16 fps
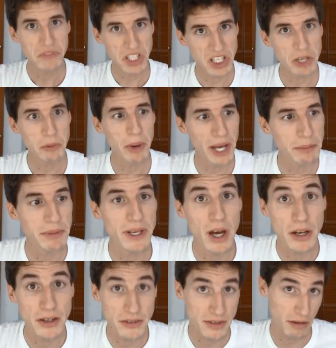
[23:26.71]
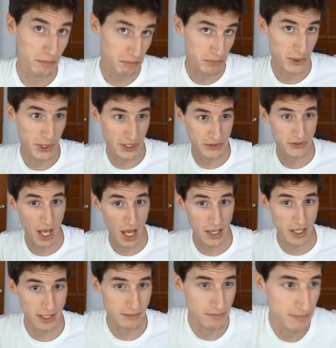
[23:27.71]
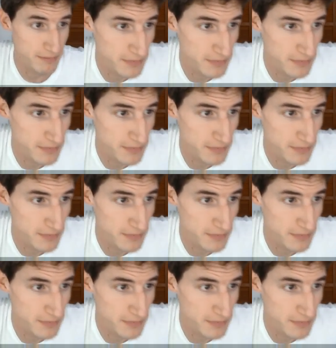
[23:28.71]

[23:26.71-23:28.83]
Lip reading: then you might be onto something pretty solid.